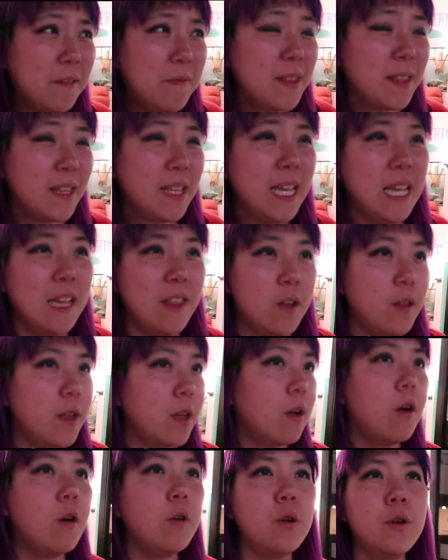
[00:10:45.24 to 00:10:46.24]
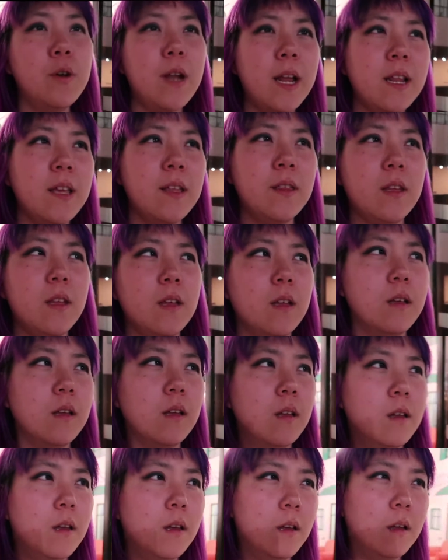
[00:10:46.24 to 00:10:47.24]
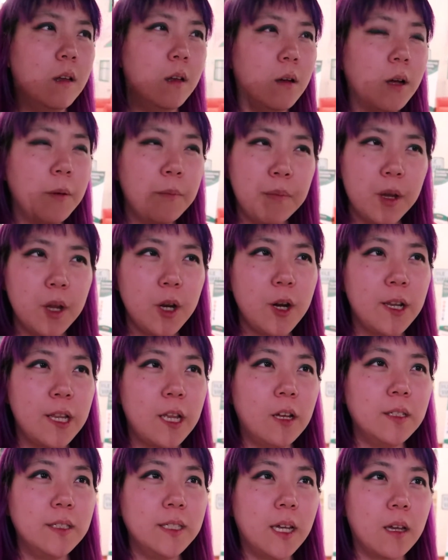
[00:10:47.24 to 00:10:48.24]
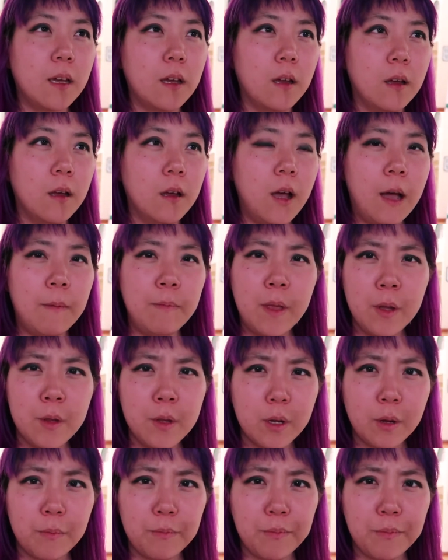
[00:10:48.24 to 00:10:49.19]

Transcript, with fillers: stuff and I'm like, oh, you're not in the computer and I was like, I'm not on the